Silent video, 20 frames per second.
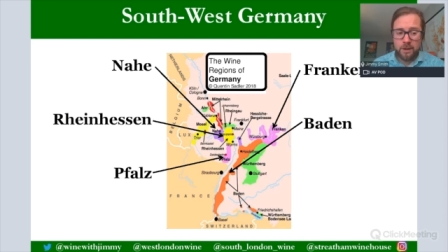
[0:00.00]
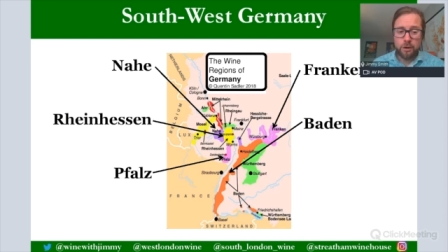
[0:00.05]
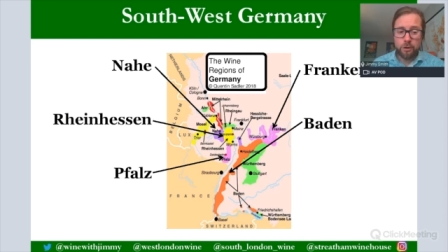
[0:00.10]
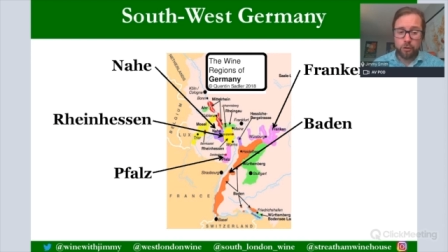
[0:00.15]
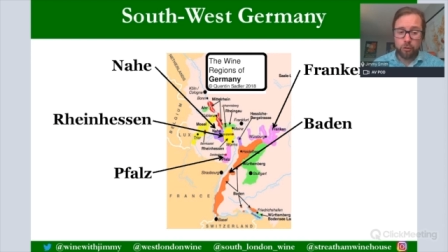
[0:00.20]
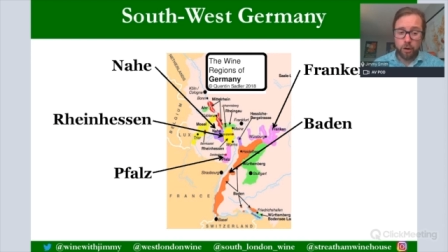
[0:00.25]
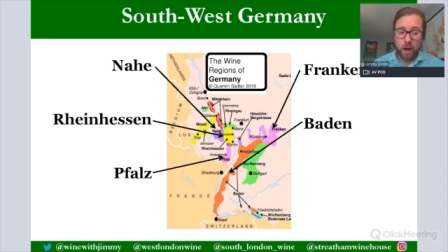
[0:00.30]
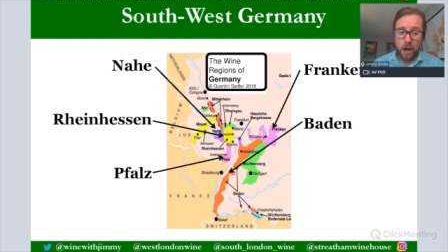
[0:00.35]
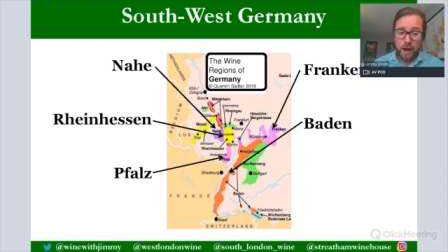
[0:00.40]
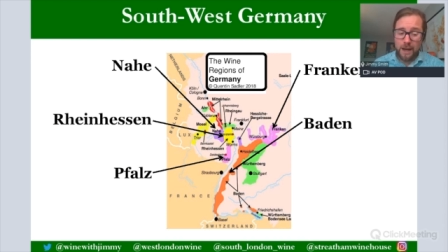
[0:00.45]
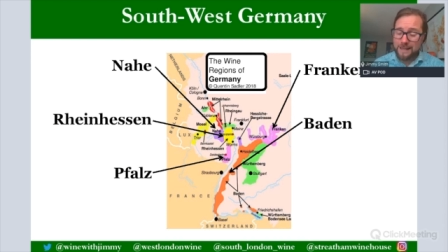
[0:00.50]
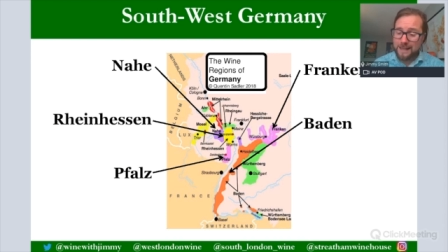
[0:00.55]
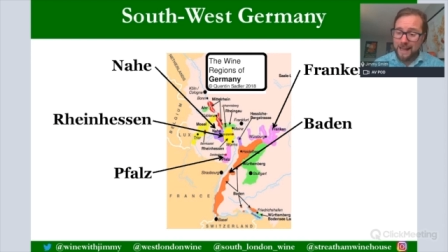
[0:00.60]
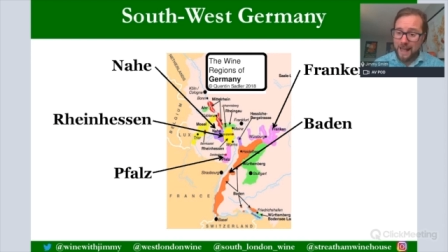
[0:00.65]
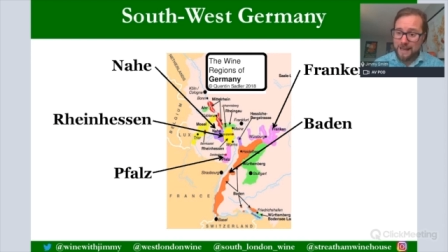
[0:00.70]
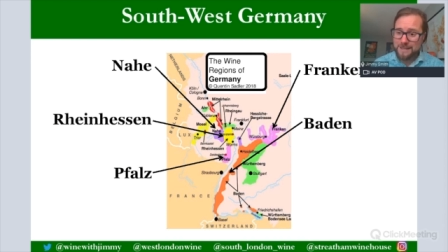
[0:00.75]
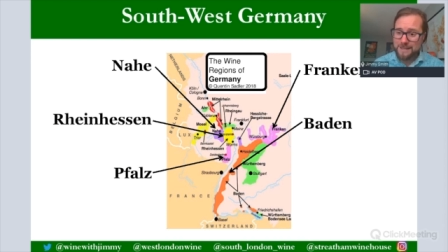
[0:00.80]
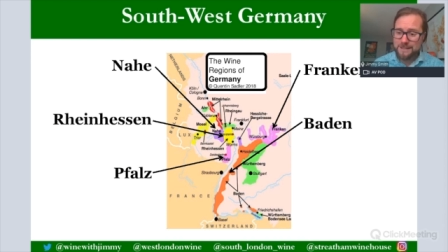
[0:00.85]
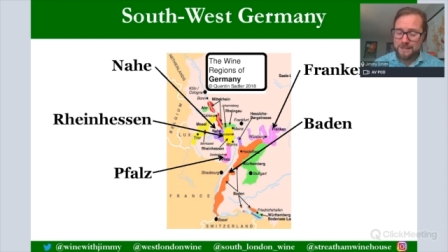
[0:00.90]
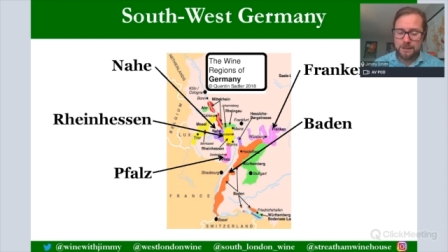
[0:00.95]
the
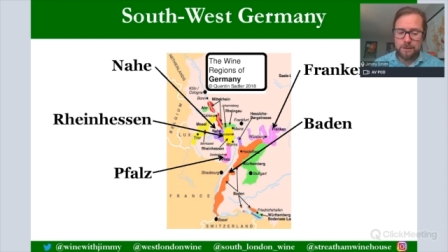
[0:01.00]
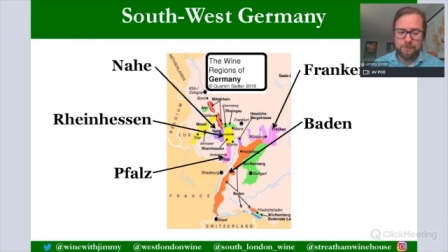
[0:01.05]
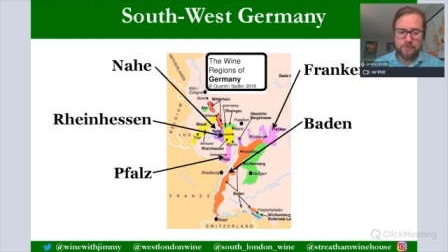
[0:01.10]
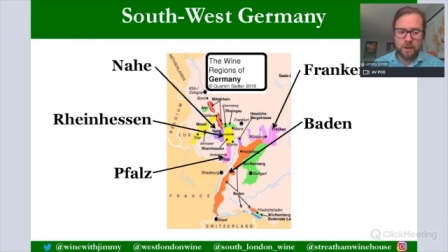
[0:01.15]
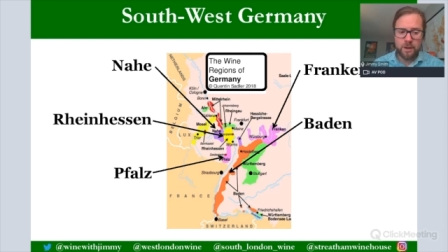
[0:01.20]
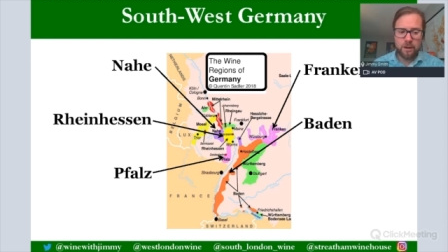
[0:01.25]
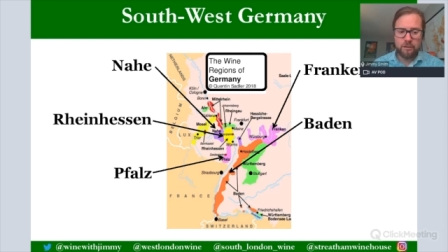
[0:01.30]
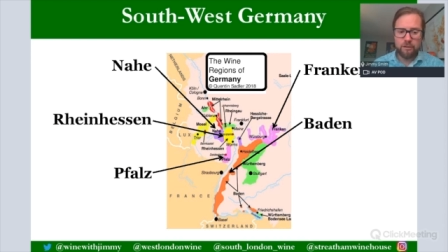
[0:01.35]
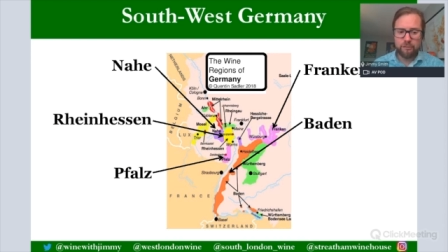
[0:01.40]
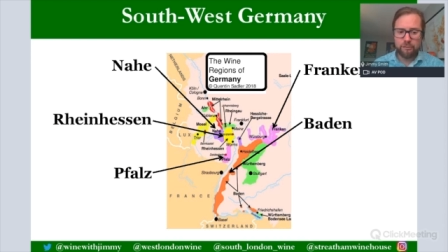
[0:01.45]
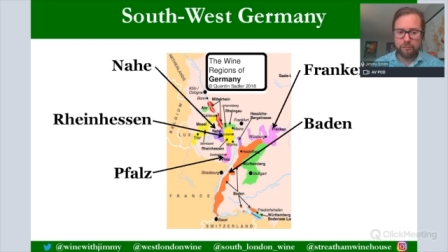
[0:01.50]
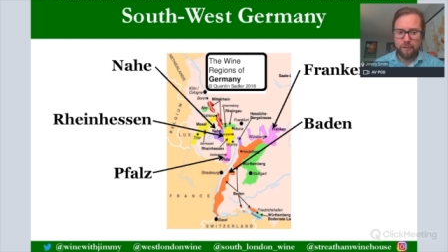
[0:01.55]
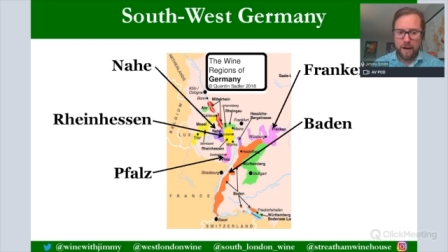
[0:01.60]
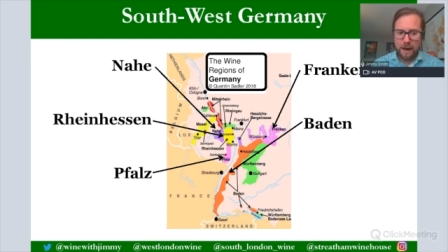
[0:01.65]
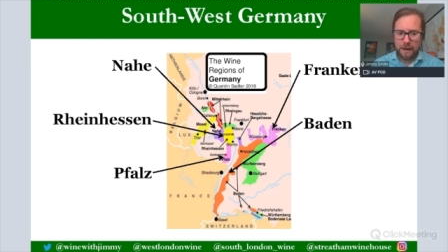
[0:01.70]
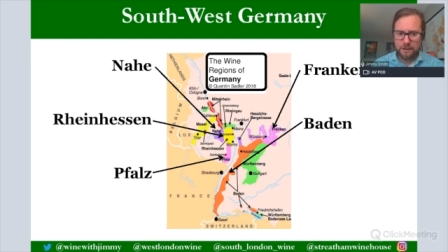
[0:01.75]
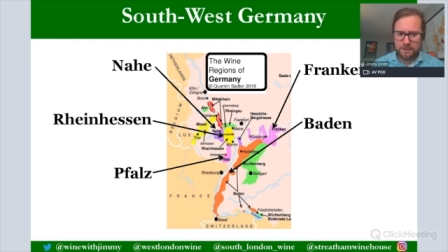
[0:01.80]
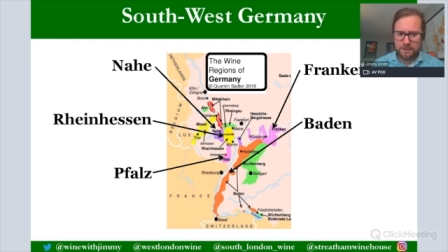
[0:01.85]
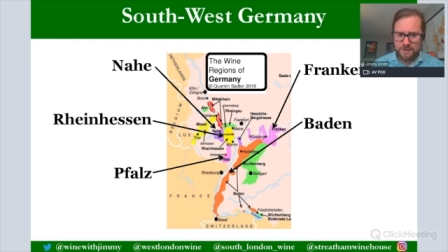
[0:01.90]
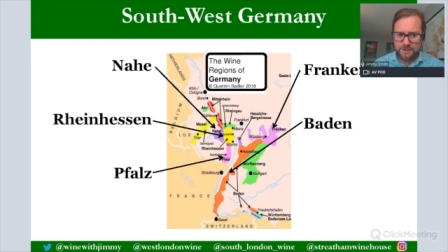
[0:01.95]
Rheinhessen,
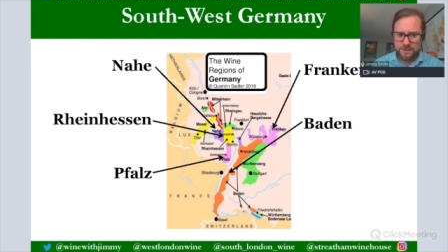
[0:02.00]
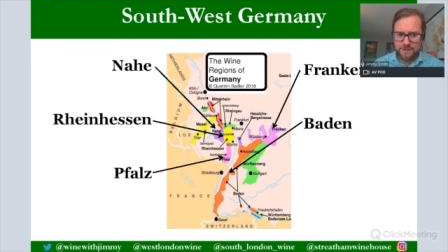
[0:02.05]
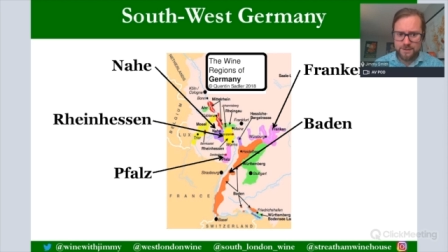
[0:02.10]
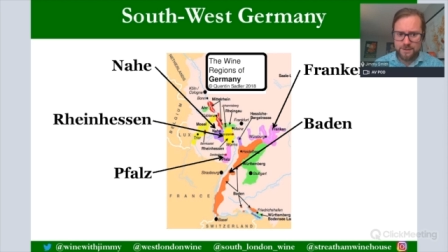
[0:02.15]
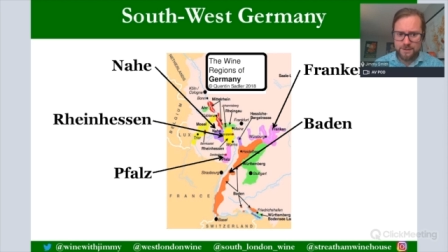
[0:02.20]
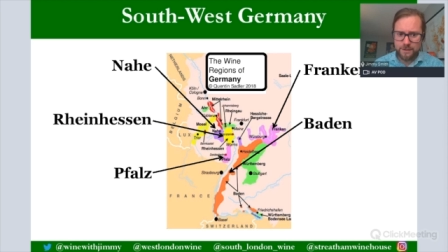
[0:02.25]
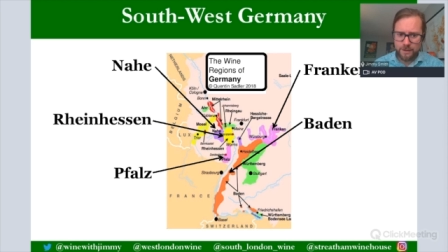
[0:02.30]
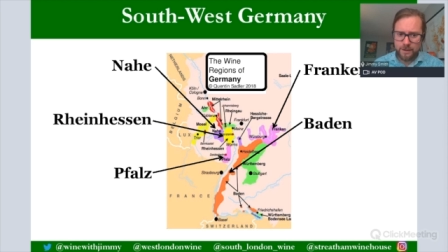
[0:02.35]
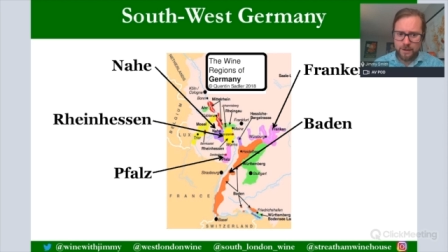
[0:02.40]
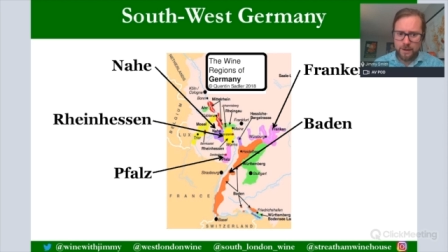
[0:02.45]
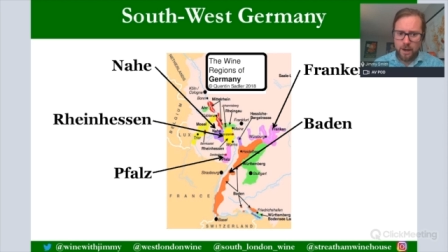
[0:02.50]
Pfalz.